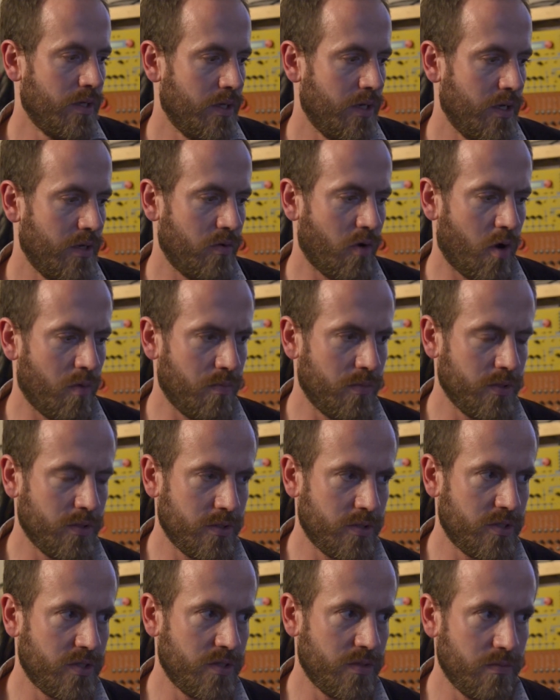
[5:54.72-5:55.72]
It
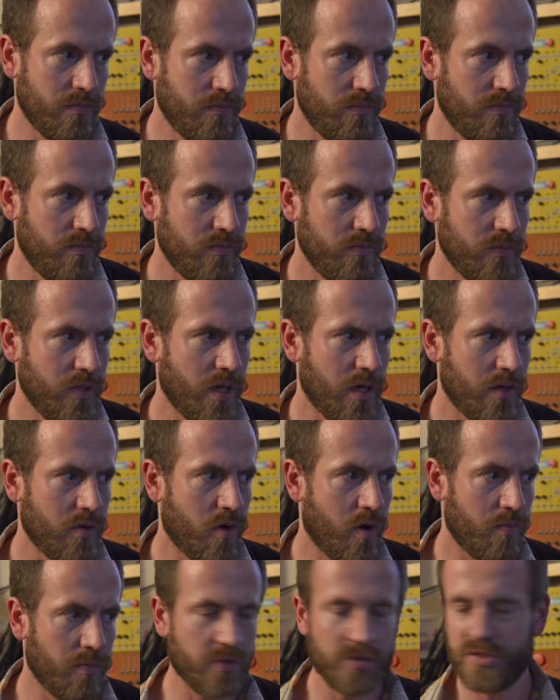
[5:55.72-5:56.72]

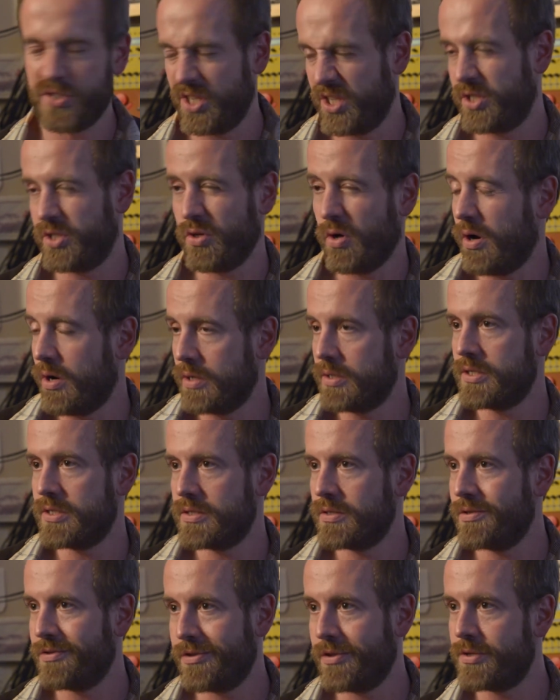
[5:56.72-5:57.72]
almost
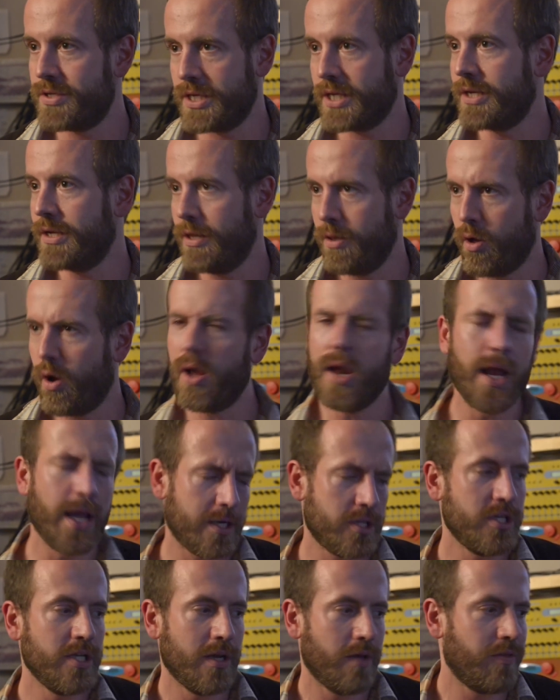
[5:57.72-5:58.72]
distorts the signal. Or
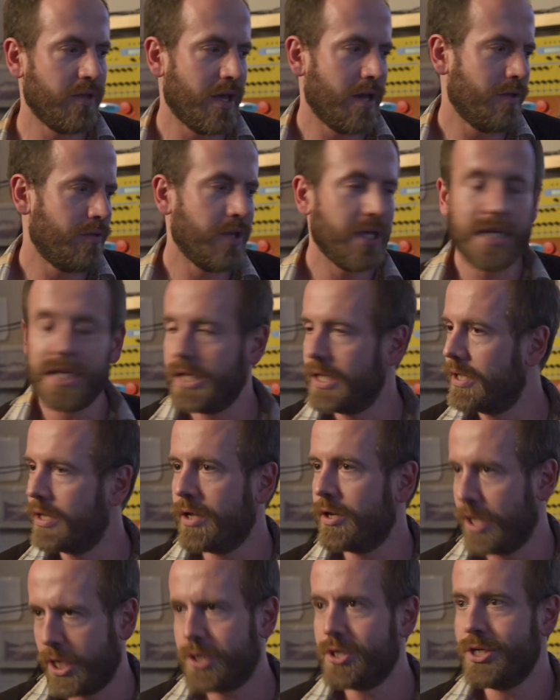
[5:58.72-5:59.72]
actually, I think
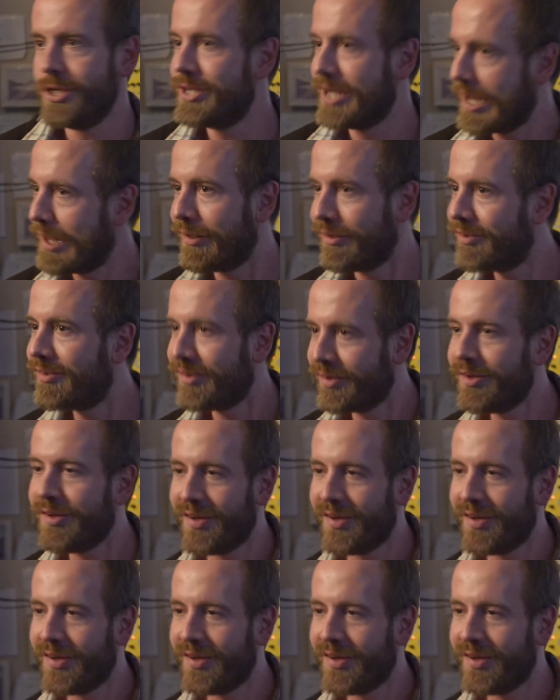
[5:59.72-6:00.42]
it actually does.